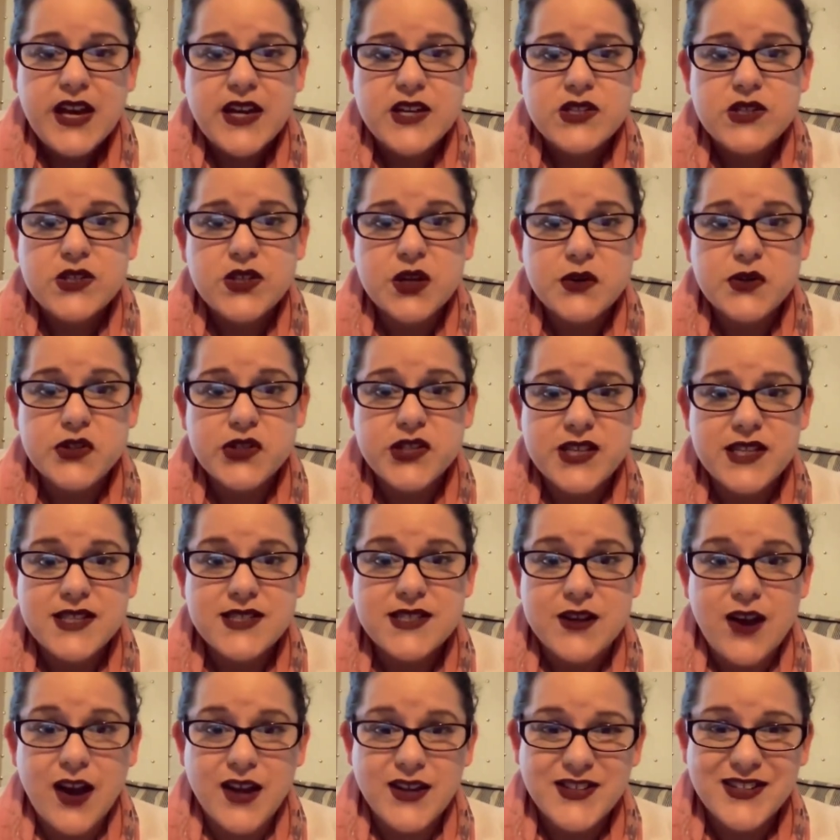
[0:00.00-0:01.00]
So she's
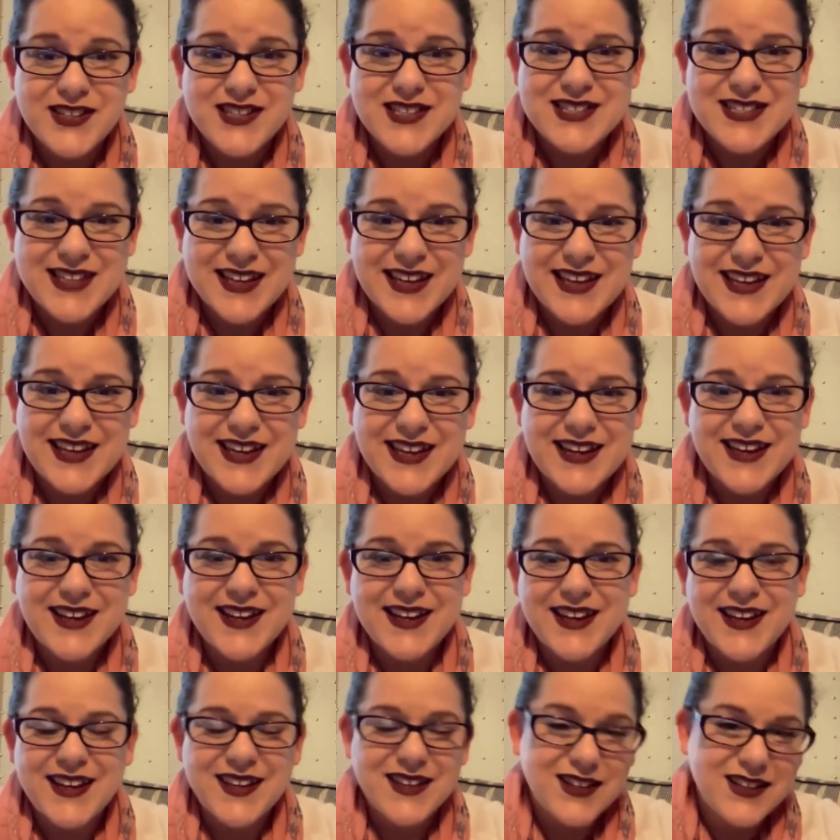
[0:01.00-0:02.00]
not just
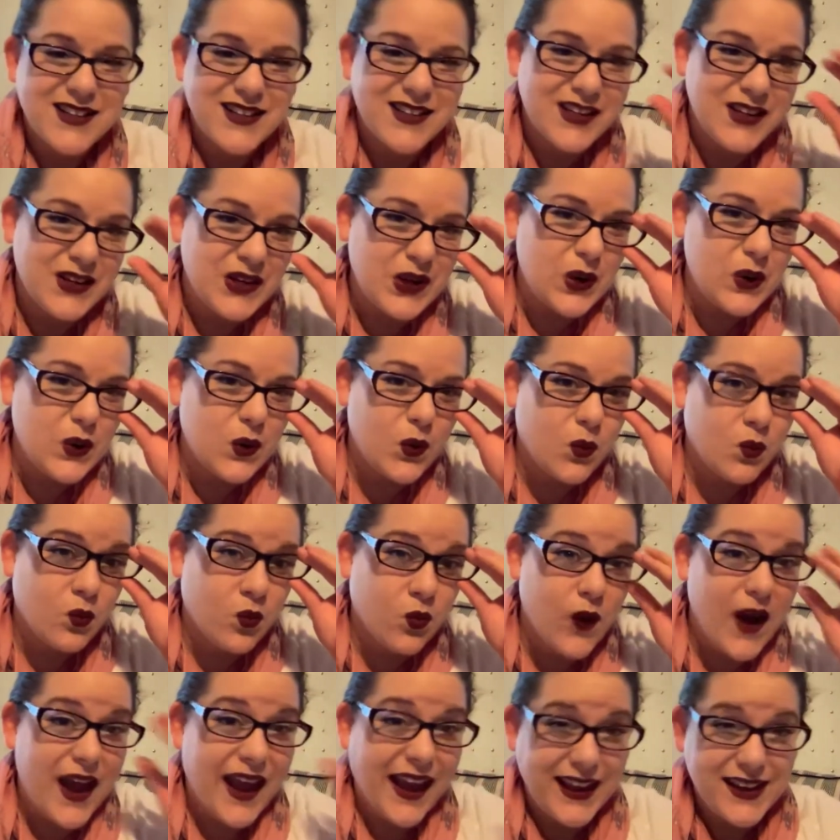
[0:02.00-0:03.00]
seeing,
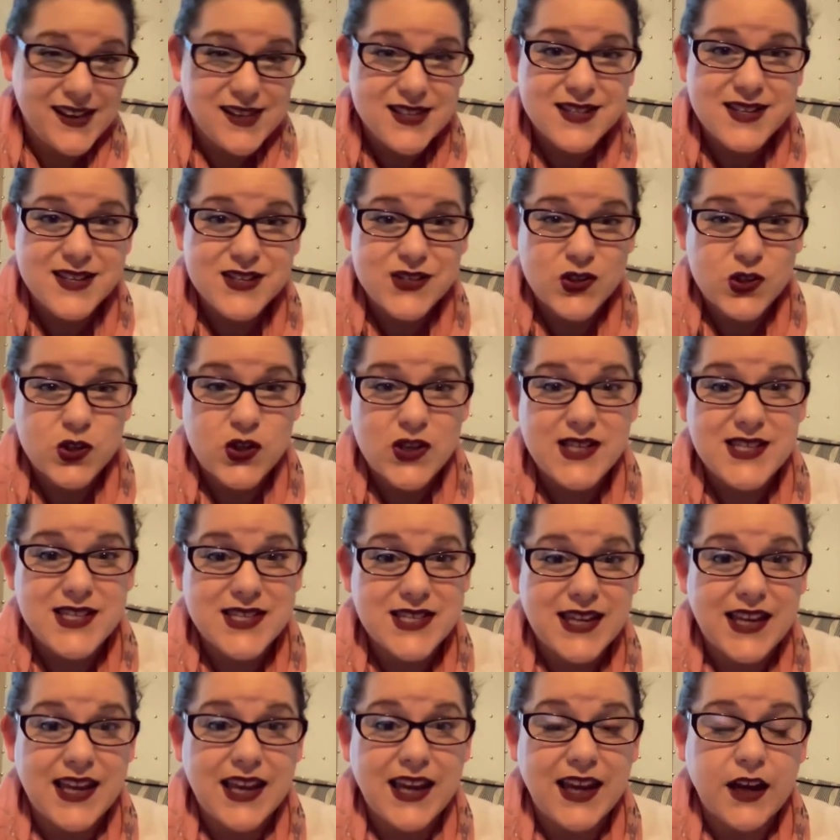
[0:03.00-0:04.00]
waste. She's
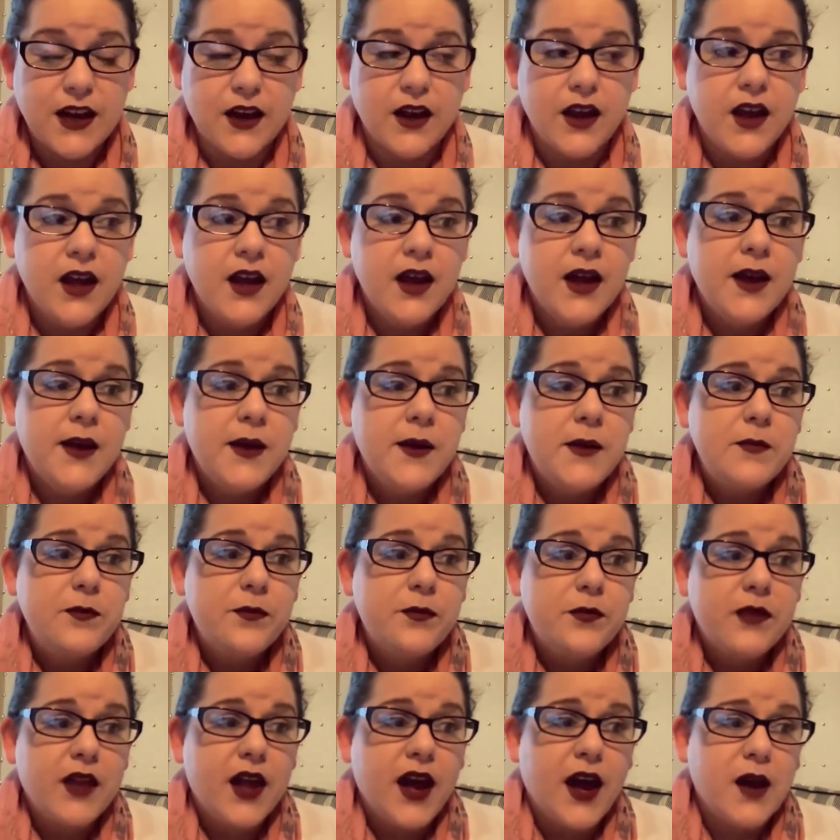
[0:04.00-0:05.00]
seeing
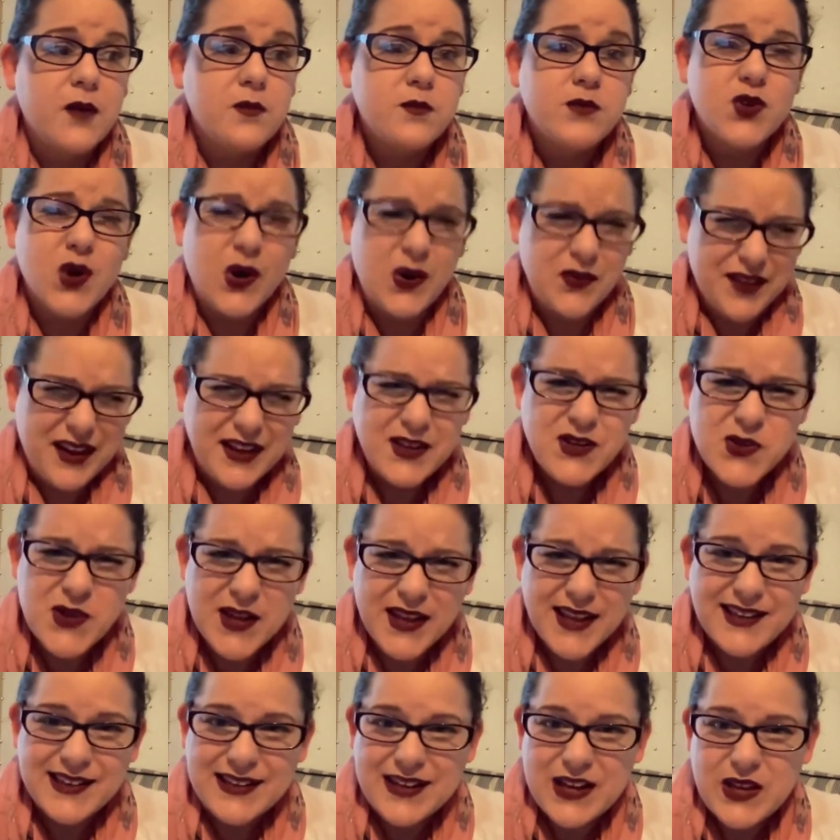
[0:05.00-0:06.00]

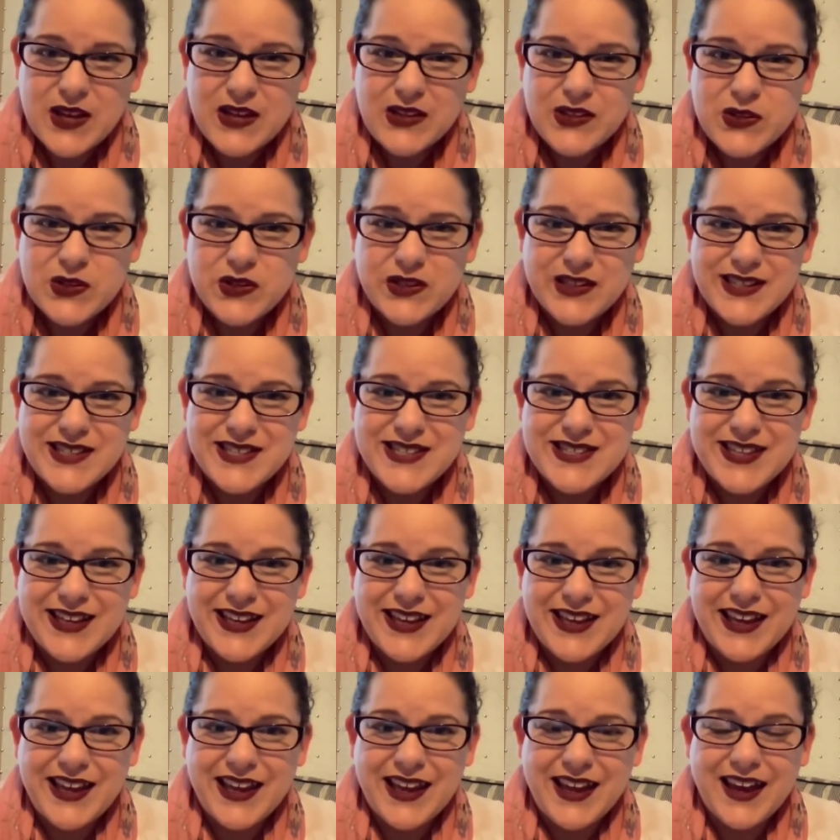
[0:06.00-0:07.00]
starvation, and she's
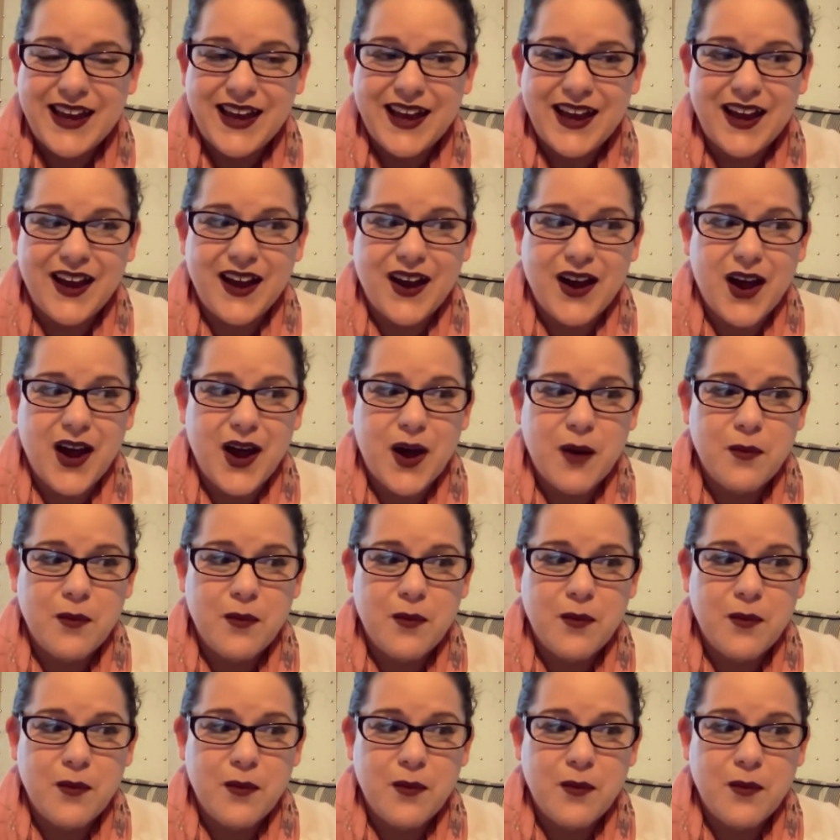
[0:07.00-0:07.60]
seeing a